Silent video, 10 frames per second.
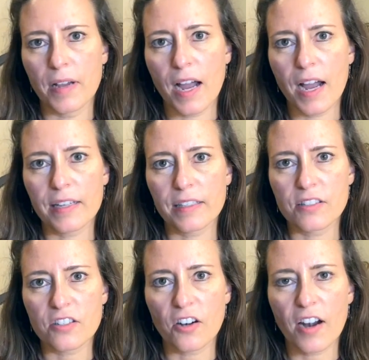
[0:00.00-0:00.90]
I can
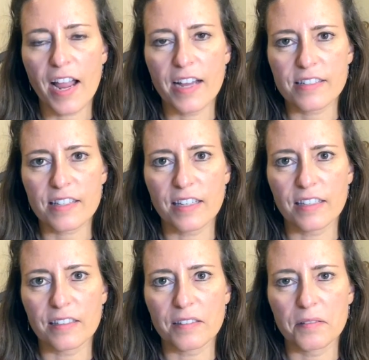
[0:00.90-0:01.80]
start
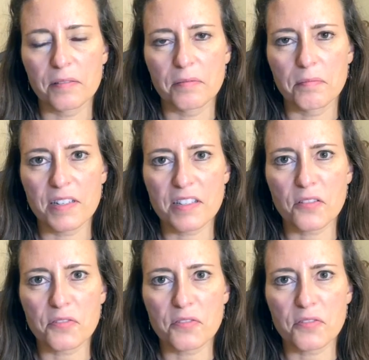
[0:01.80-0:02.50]
asking myself